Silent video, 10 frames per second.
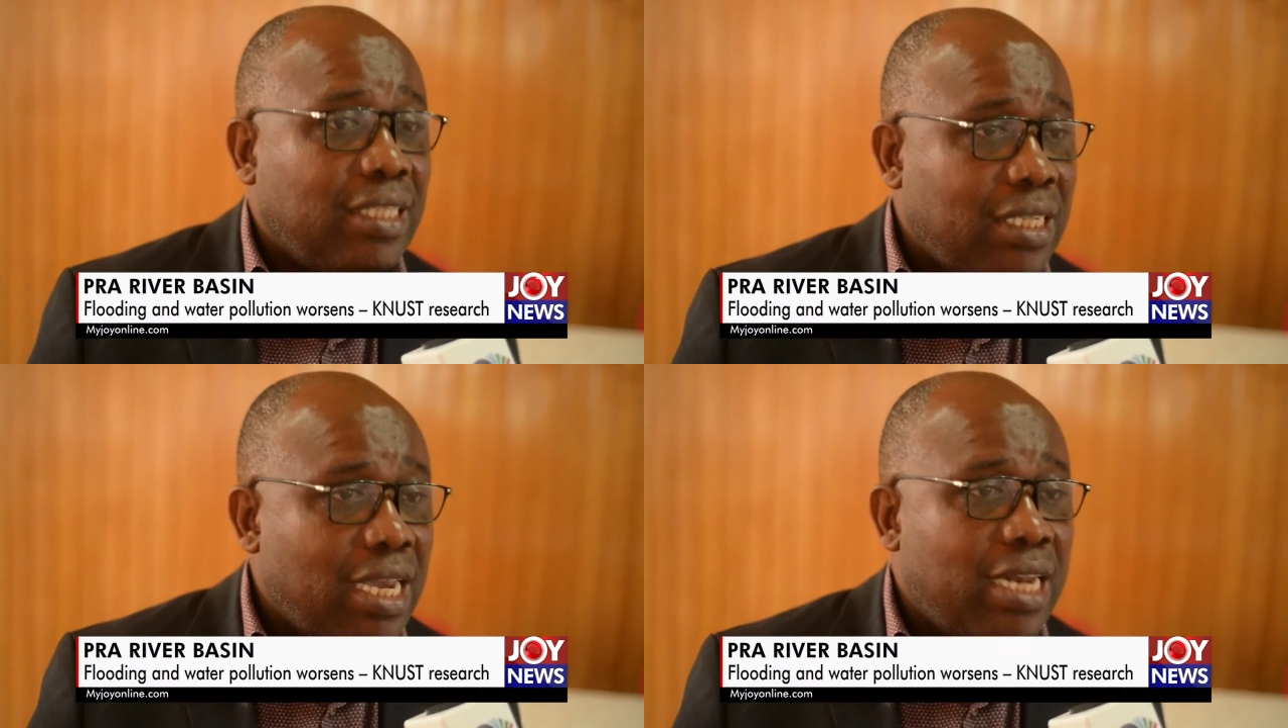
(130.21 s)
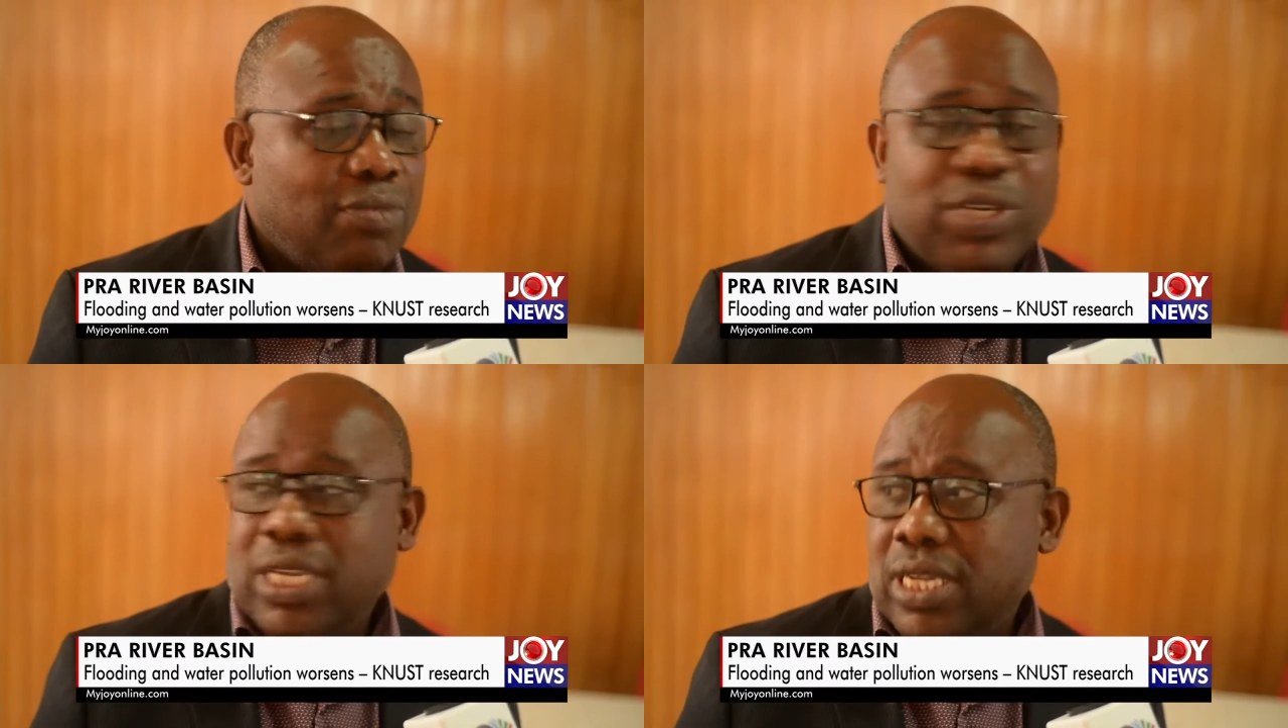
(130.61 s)
dearly
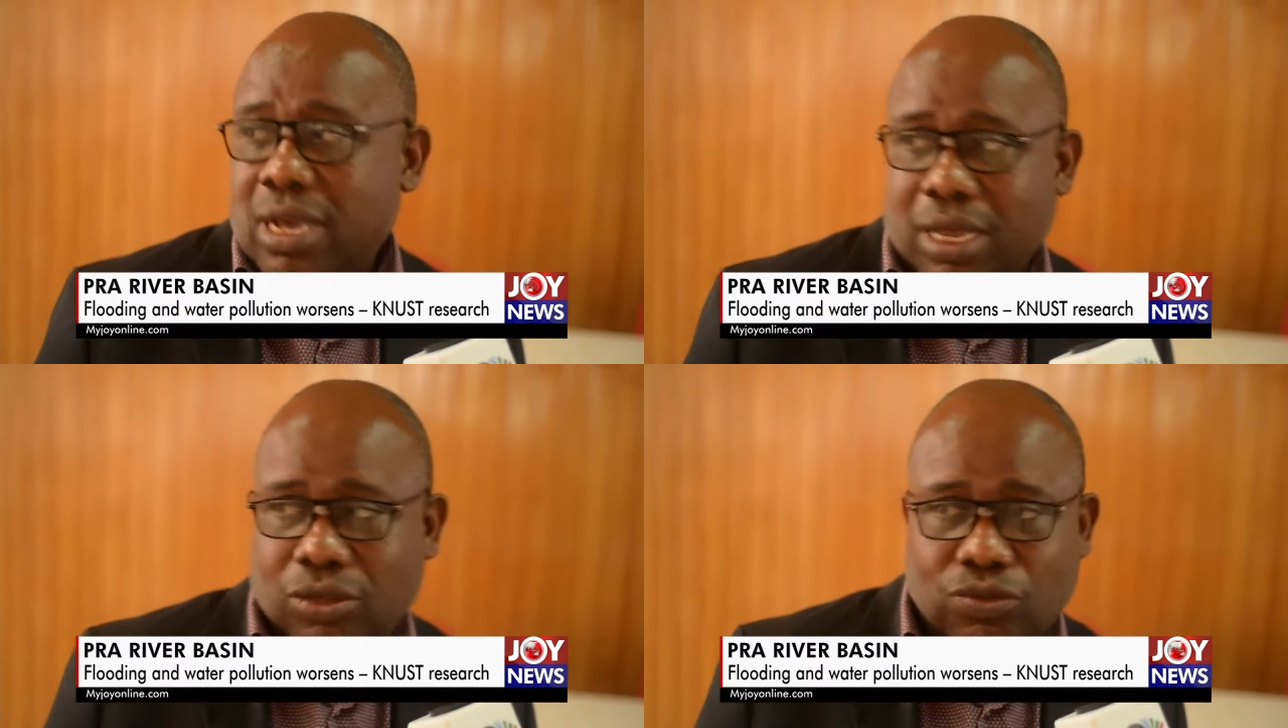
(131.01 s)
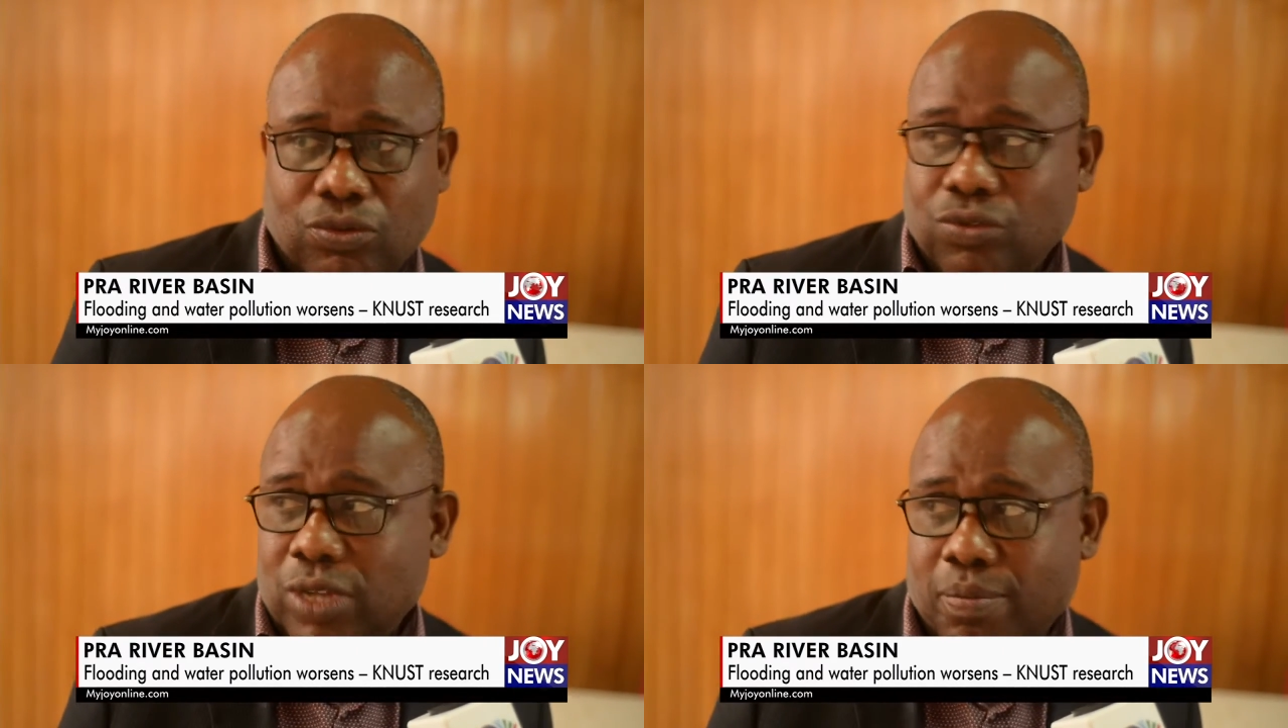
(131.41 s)
we need to
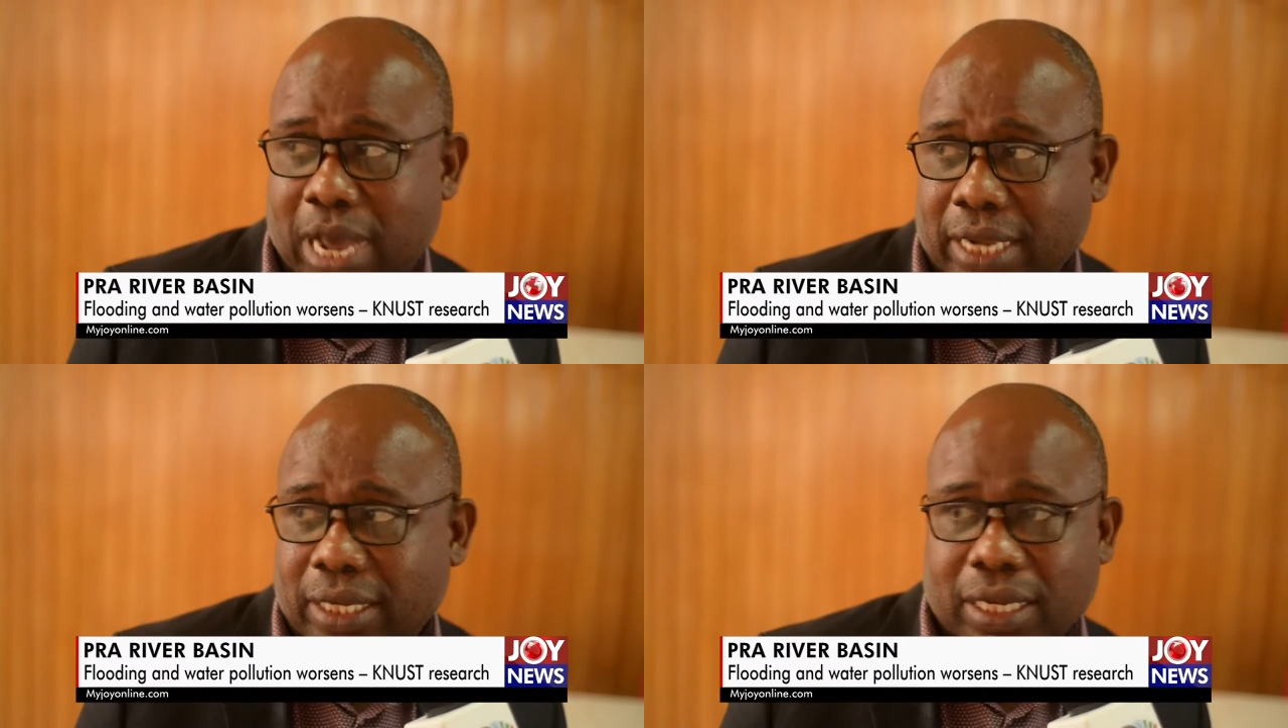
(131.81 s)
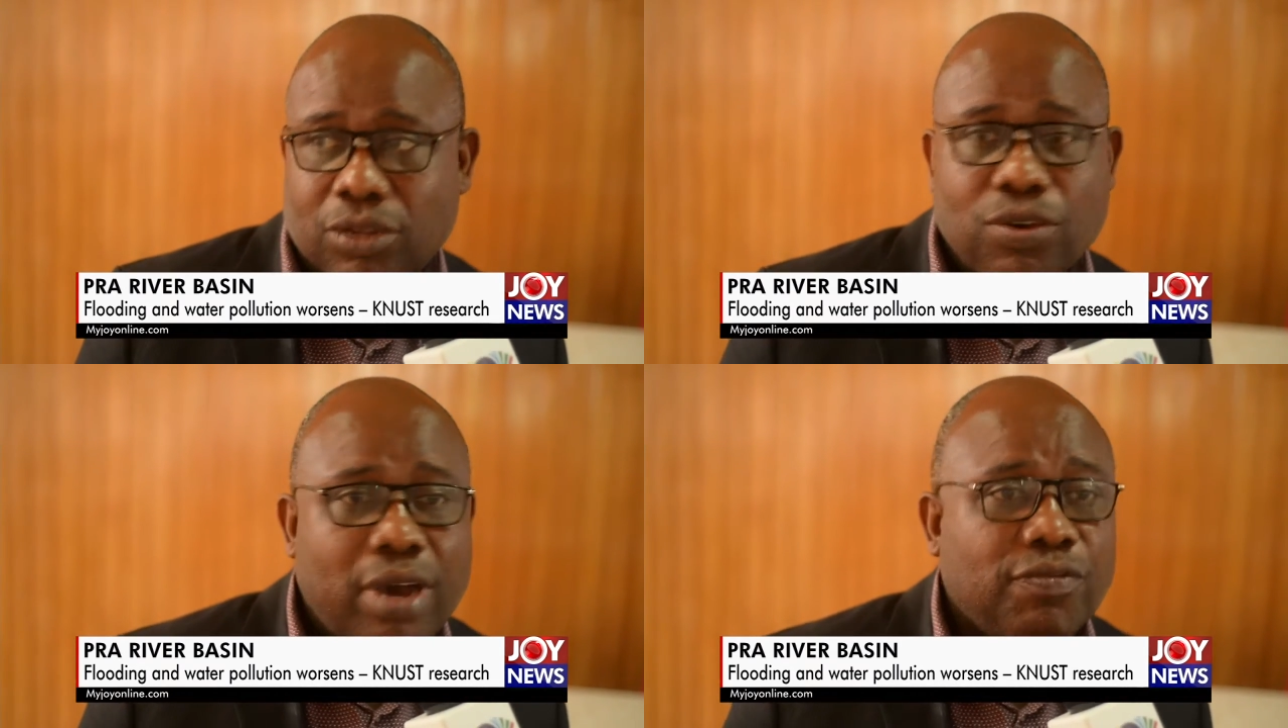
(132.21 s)
do the mining,
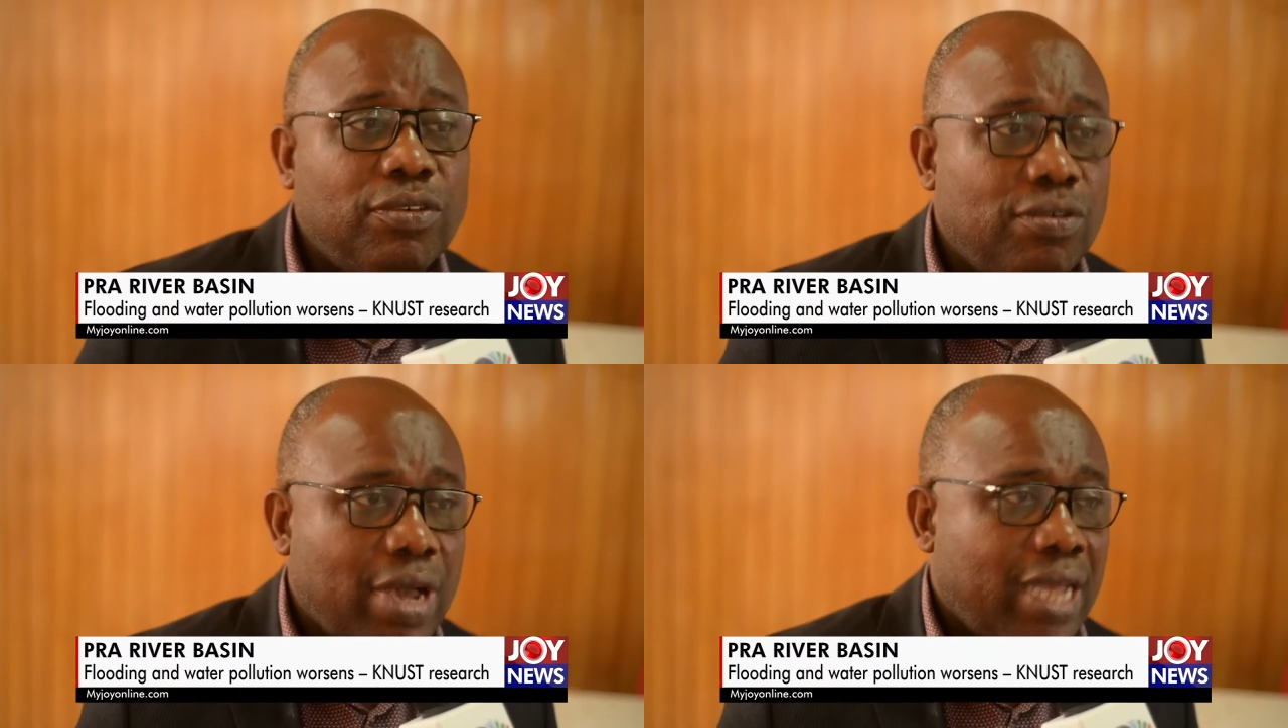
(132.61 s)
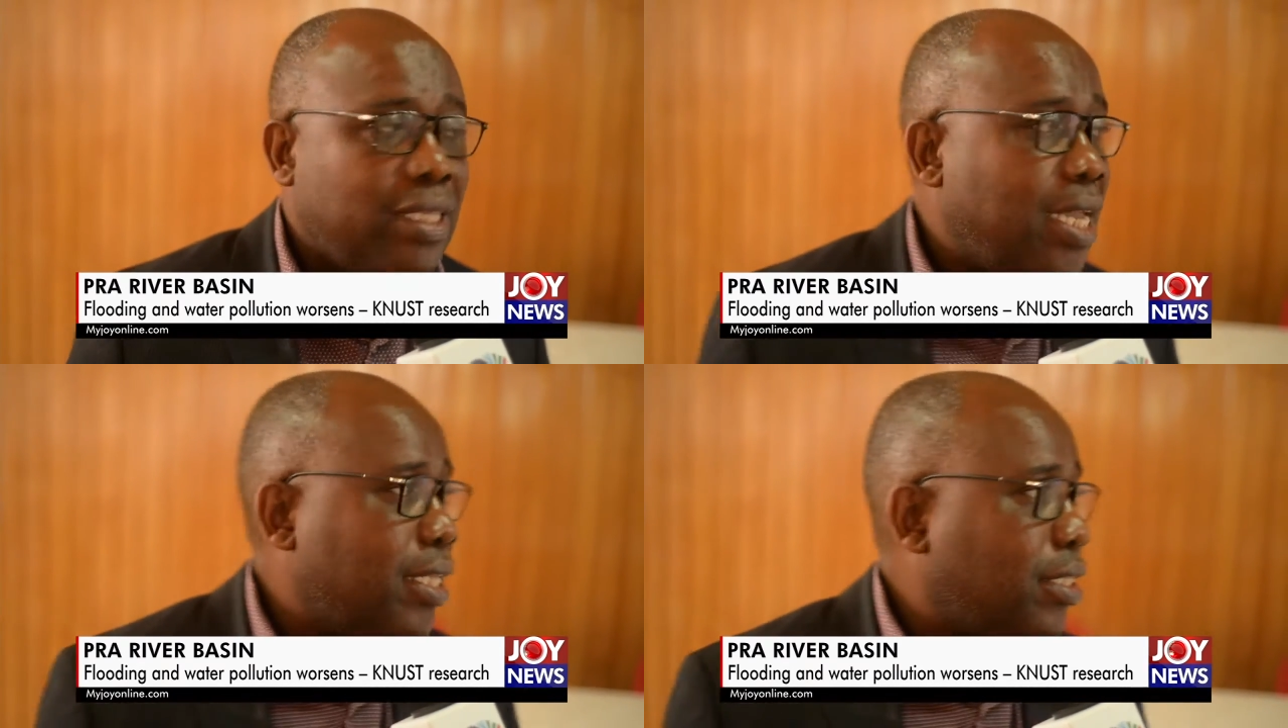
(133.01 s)
then you have to look
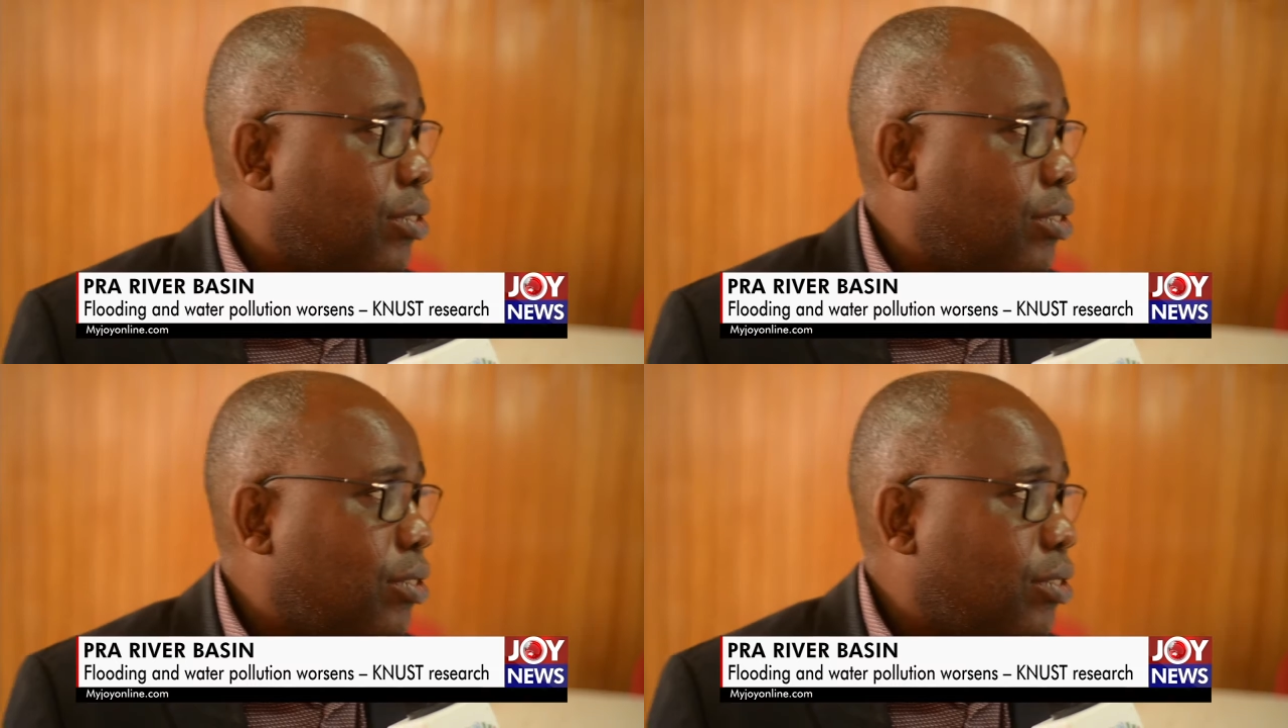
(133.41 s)
at that.